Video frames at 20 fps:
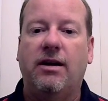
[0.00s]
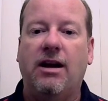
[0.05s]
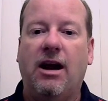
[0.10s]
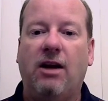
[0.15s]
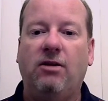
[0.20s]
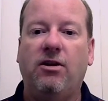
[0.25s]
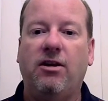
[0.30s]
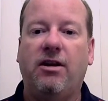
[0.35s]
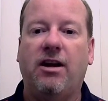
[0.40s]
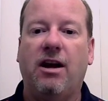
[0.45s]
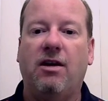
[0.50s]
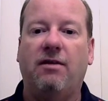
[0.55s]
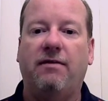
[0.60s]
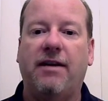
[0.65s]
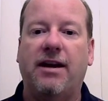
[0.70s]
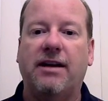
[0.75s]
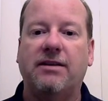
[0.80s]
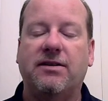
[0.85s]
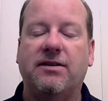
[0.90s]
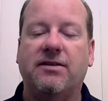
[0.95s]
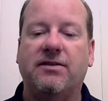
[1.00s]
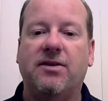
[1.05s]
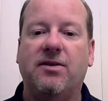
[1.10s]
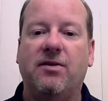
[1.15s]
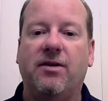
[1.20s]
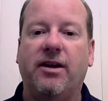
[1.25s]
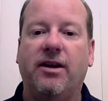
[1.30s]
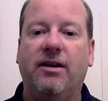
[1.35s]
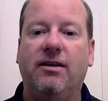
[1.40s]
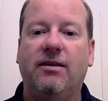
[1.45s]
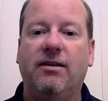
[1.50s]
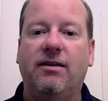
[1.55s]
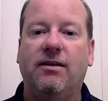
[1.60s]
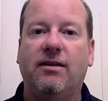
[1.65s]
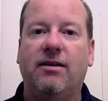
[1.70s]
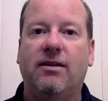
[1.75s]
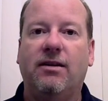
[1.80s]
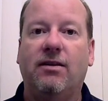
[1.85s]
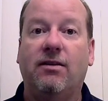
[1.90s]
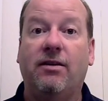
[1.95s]
Now look at how fast it's going.
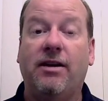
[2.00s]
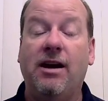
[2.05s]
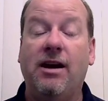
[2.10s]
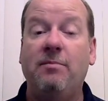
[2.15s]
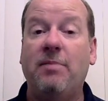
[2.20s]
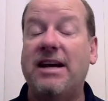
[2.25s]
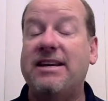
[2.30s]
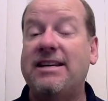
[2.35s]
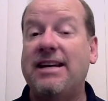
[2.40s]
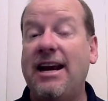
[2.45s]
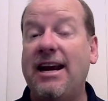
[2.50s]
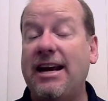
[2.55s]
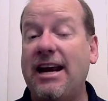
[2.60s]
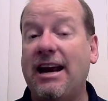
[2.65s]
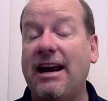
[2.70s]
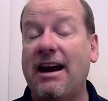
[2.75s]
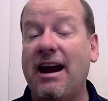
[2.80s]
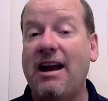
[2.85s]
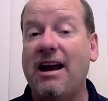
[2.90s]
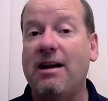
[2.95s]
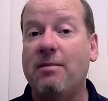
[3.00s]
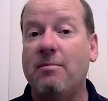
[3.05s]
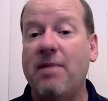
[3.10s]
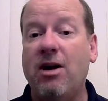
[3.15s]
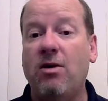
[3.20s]
Okay, by taking an item